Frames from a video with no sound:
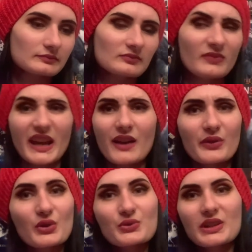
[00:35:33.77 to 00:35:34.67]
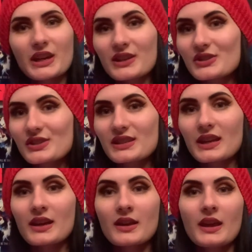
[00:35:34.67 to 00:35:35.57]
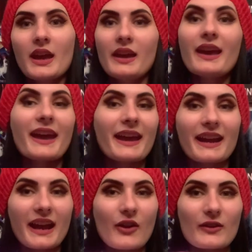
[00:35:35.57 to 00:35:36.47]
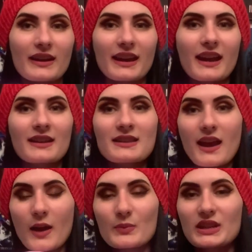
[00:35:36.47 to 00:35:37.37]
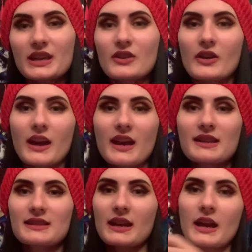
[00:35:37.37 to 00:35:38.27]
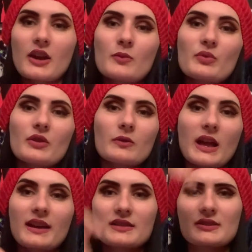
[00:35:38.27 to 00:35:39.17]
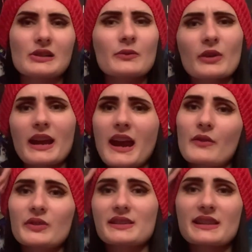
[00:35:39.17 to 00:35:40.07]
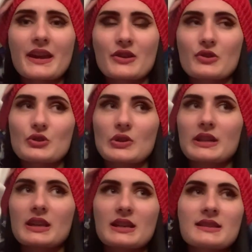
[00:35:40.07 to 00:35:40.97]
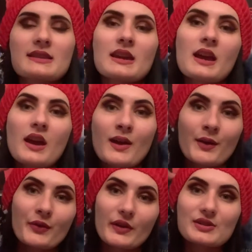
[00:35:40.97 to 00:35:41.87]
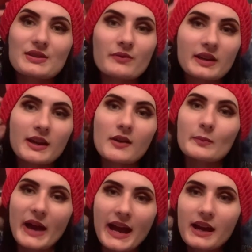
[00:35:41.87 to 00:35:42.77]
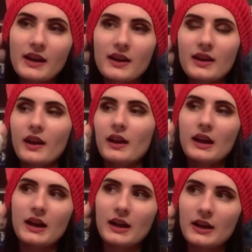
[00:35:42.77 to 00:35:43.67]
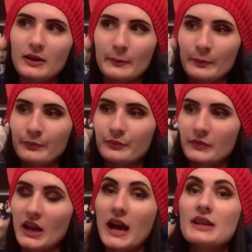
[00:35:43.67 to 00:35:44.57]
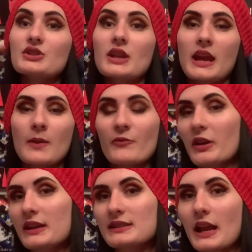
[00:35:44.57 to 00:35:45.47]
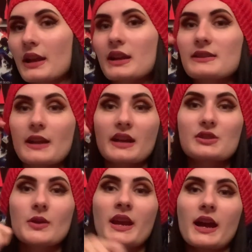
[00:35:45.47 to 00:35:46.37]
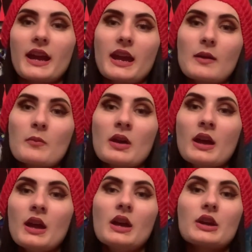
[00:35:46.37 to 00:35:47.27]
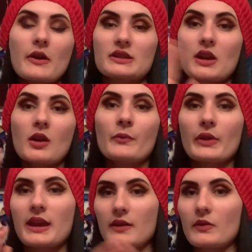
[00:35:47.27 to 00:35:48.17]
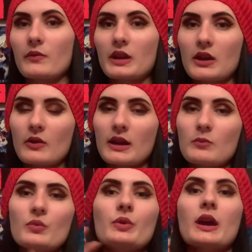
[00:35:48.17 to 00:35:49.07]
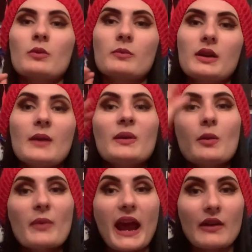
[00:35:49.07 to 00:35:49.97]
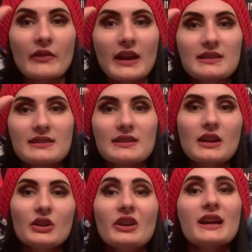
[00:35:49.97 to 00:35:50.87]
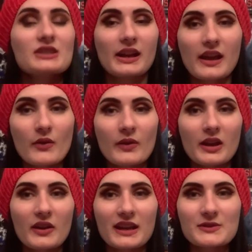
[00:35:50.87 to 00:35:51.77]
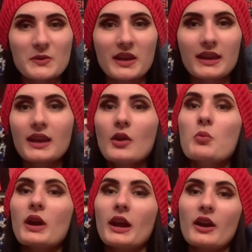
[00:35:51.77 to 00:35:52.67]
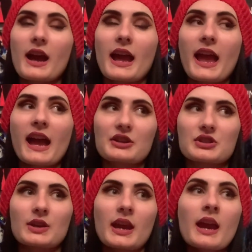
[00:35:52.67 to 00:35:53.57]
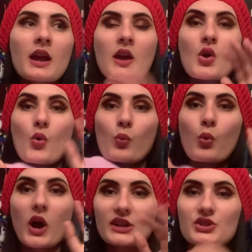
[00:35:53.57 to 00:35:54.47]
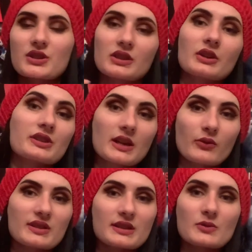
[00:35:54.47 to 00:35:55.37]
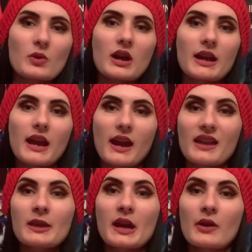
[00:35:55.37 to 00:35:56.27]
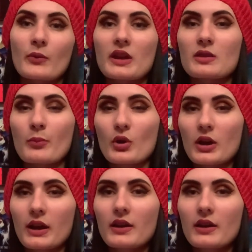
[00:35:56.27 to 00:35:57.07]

yeah, it feels really good just to hang out again, to update you guys. And I hope you liked sort of what I have to say or enjoyed this first video back. I am very excited because next week I am going to hopefully have a video up. No, I'm going to manifest. You guys are going to have a video next week where I actually watched 13 Reasons Why, and then I read the book,